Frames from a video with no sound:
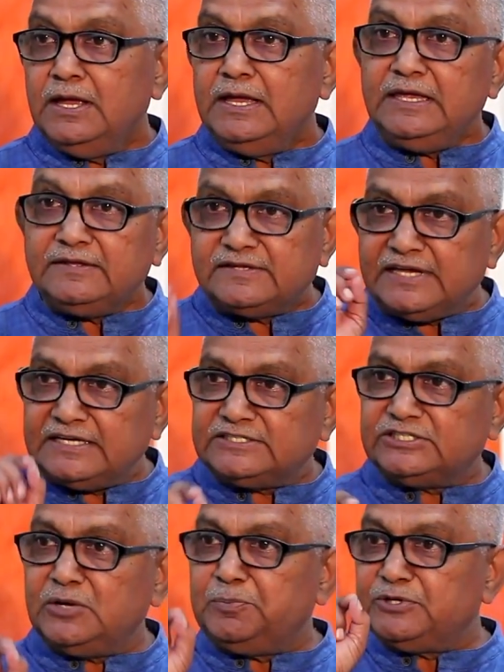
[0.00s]
He
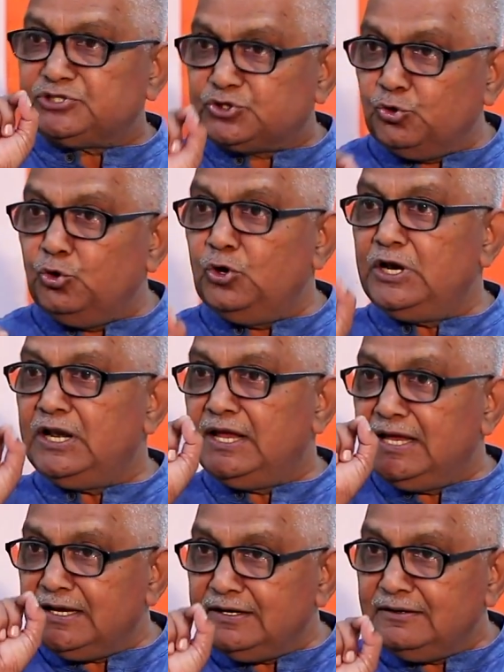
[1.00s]
sets up a school
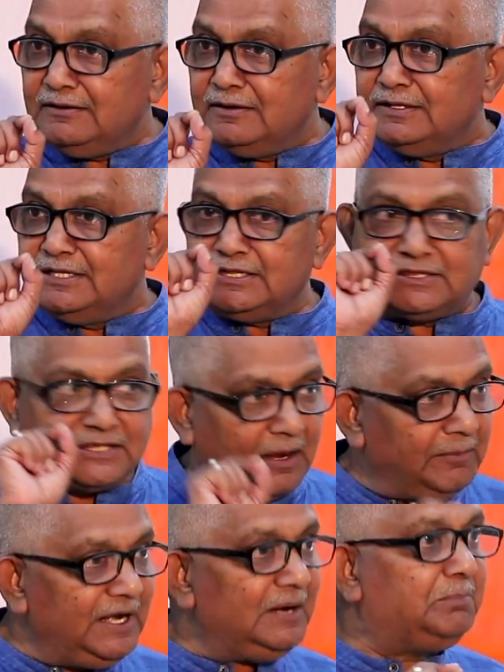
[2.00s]
in the
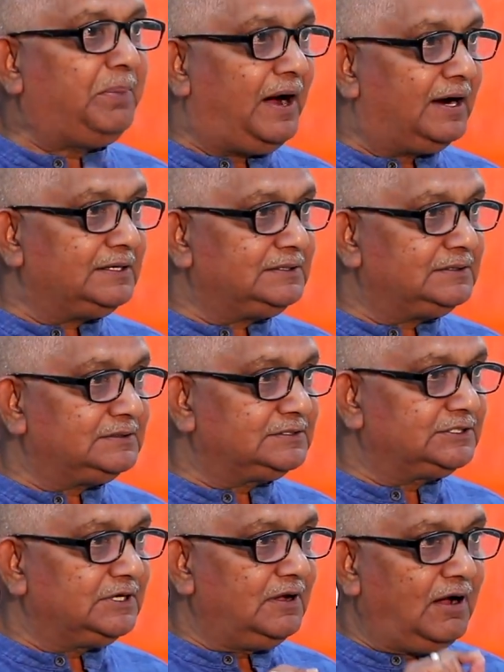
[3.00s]
Tamil
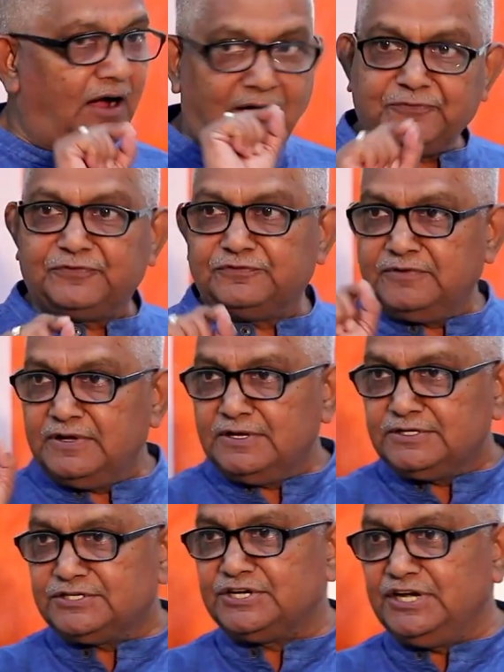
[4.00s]
parts of
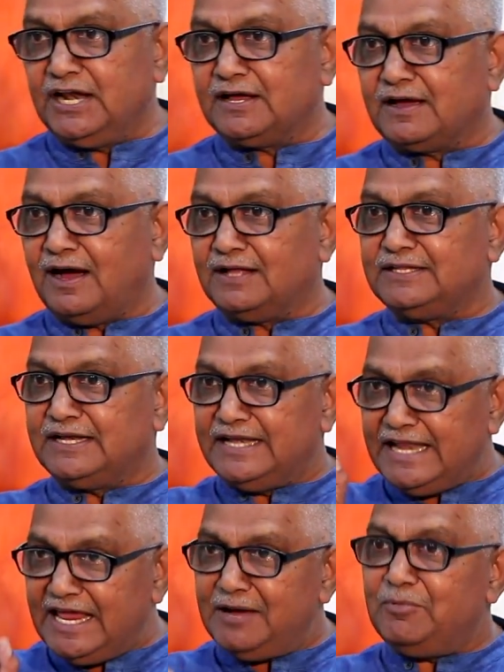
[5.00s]
Sri Lanka. The
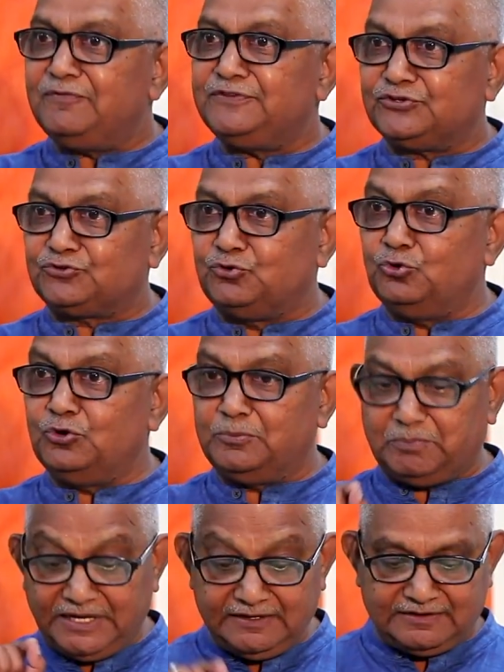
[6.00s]
name of the school,
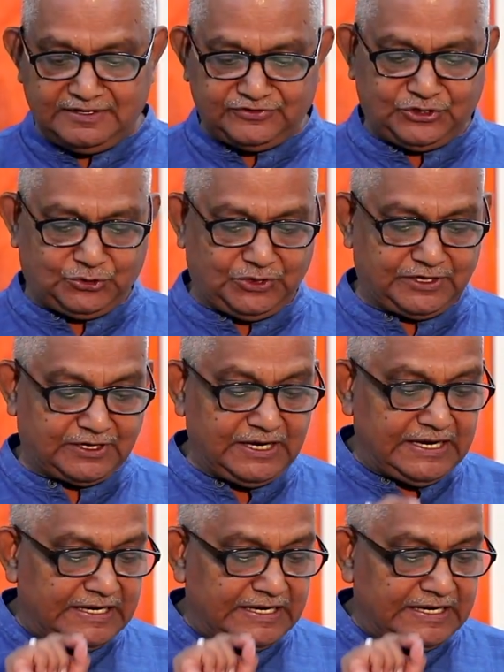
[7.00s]
please listen to it,